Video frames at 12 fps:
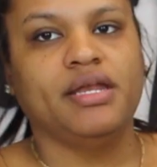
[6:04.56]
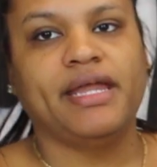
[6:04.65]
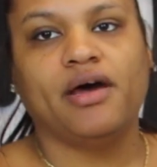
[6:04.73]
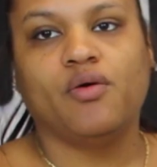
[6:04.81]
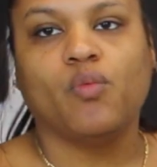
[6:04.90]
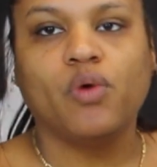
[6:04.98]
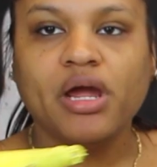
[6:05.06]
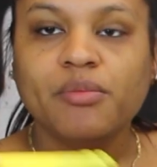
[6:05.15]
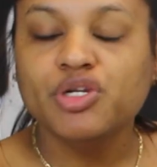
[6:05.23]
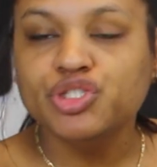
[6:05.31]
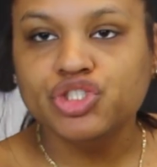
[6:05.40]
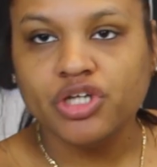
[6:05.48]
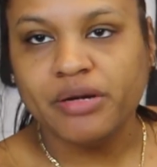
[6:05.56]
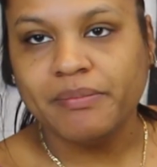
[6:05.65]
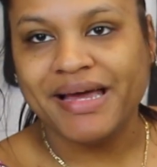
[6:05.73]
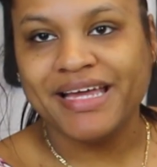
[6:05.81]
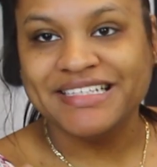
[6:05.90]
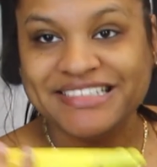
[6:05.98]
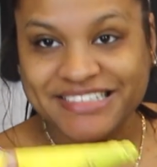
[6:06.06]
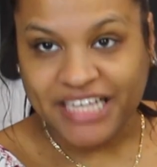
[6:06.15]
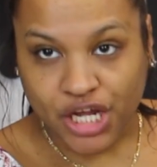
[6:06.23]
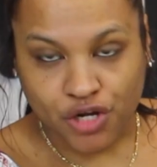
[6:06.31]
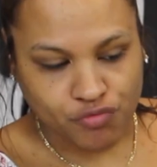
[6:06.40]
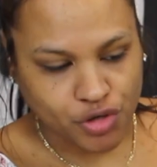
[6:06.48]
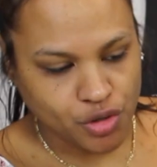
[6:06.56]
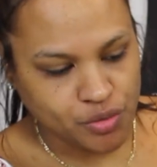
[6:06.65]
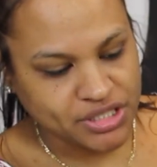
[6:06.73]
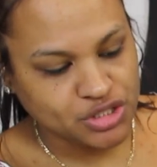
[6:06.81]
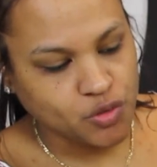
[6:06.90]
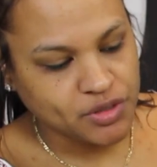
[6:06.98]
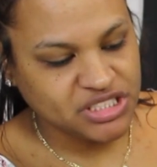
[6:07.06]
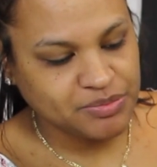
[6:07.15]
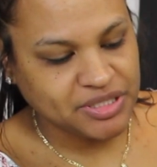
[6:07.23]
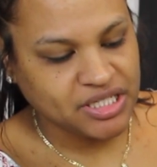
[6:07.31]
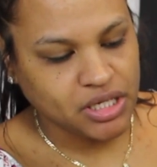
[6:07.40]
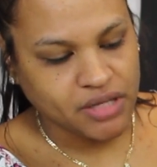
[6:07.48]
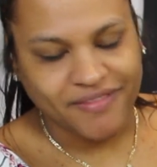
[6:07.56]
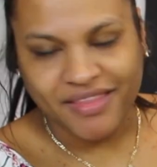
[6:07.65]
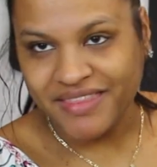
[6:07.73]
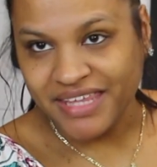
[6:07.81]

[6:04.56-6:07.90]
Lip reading: Now, where I'm going to start my second row is going to be